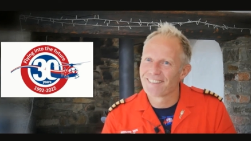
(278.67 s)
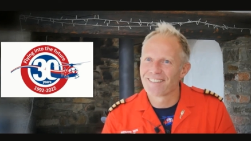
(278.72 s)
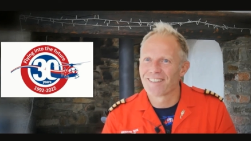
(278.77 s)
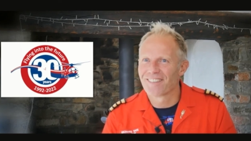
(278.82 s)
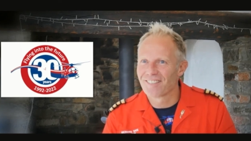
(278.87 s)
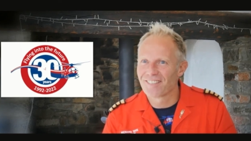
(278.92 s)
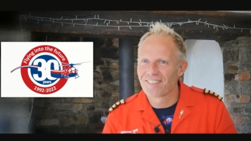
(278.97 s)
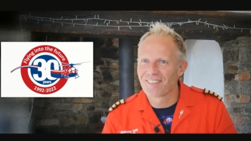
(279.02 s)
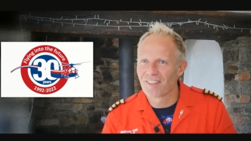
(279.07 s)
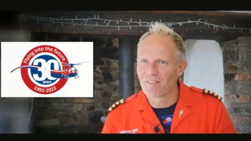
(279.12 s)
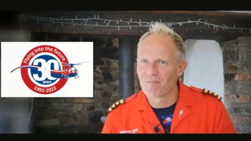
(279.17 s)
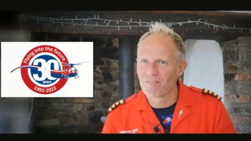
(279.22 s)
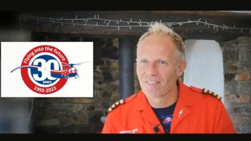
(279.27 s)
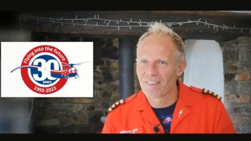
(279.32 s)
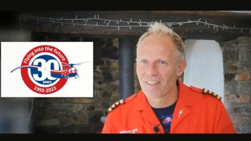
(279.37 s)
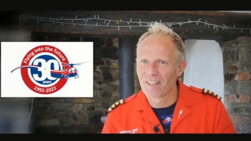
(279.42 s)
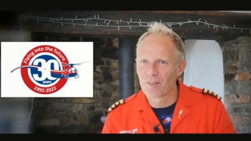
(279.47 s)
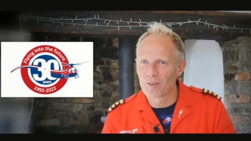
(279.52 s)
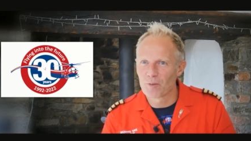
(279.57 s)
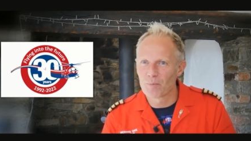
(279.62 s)
That um,
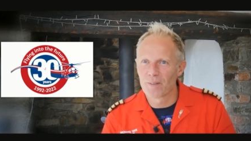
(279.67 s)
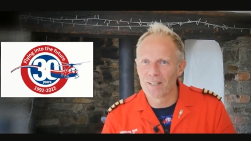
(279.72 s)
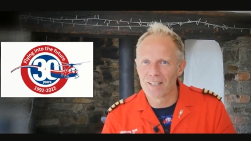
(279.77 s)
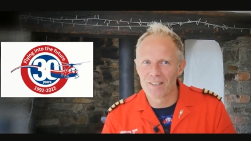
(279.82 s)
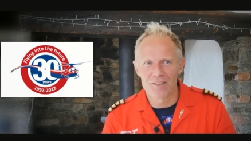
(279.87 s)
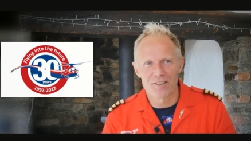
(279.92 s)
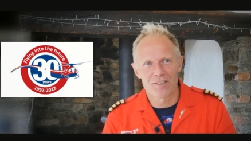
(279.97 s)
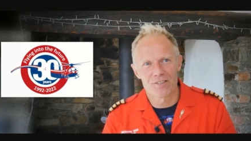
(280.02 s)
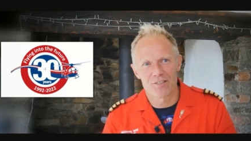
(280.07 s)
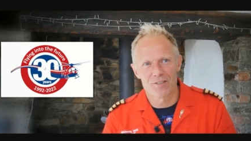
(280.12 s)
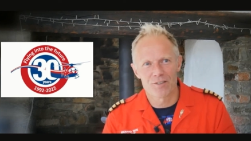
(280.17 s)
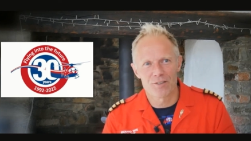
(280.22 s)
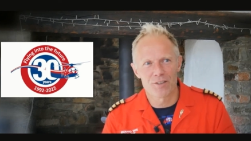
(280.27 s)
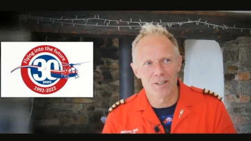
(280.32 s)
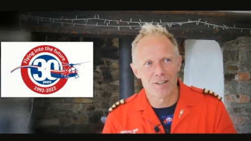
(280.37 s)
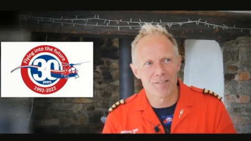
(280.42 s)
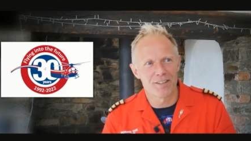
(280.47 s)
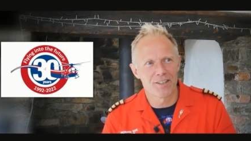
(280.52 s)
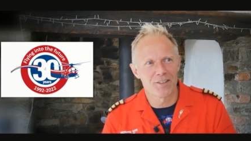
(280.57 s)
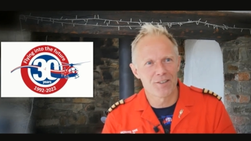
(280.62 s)
there was me just
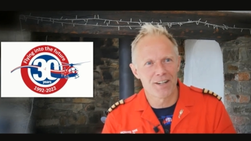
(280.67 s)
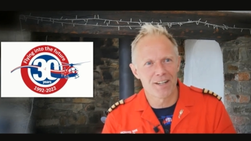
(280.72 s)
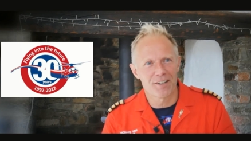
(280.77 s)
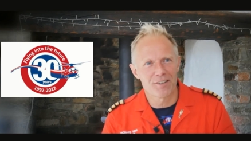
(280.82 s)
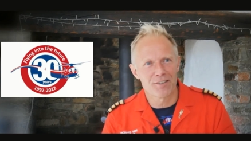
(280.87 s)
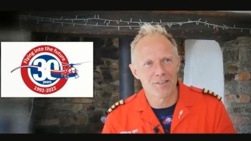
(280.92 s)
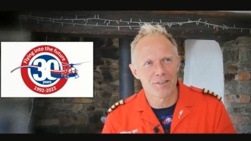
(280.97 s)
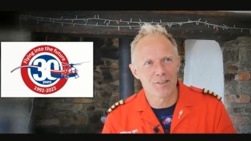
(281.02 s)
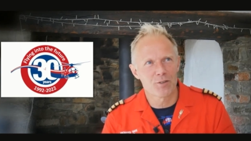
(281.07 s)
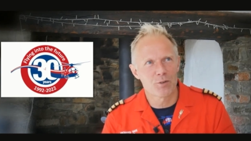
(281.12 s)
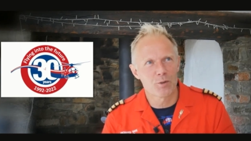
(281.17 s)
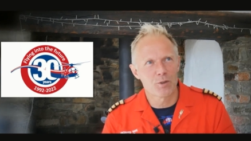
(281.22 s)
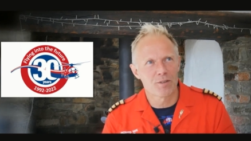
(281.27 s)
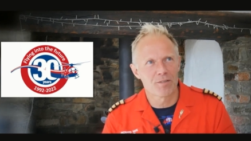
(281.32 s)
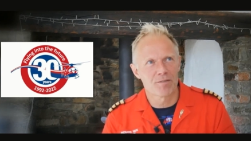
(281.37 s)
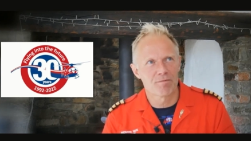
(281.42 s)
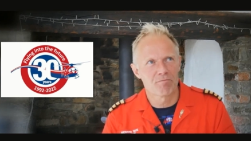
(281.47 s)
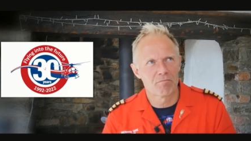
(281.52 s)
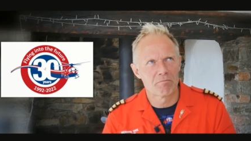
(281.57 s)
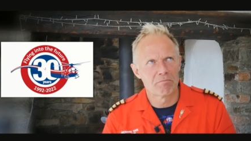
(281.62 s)
driving the tractor at sort
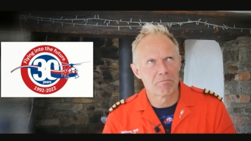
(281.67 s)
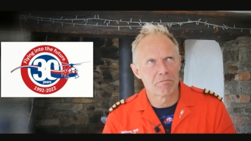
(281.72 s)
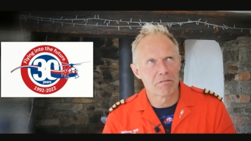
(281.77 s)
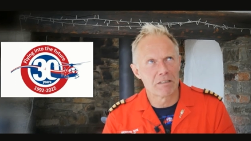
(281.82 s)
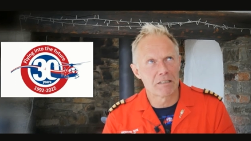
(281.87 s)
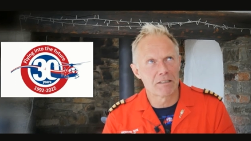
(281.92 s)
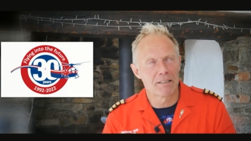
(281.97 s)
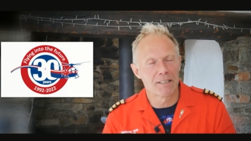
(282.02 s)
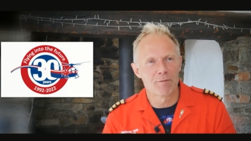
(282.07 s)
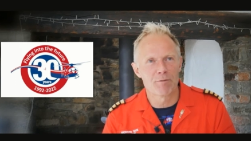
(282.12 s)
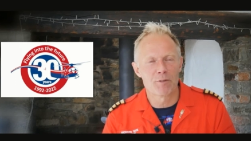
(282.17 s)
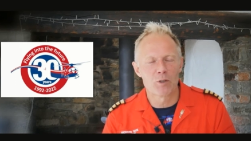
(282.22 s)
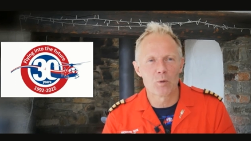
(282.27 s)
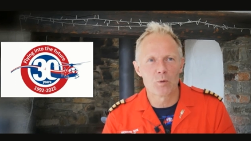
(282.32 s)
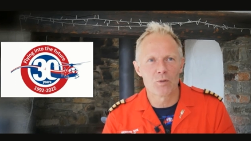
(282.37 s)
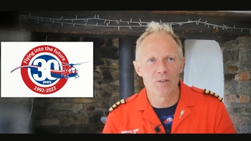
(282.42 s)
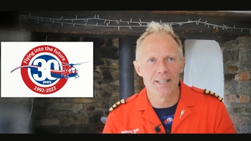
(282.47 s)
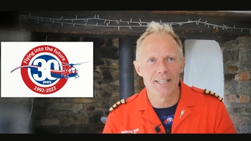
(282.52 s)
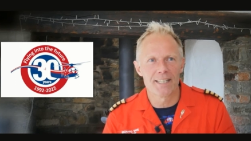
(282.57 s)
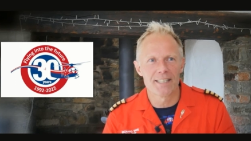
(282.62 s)
of 13,
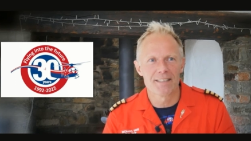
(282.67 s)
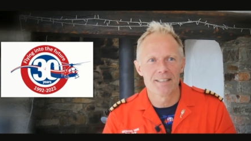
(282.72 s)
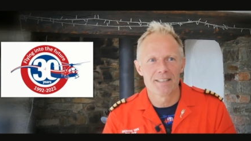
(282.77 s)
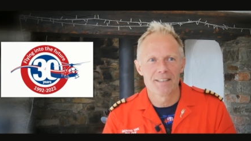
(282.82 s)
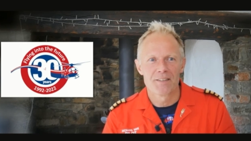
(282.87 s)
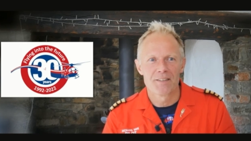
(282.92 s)
14,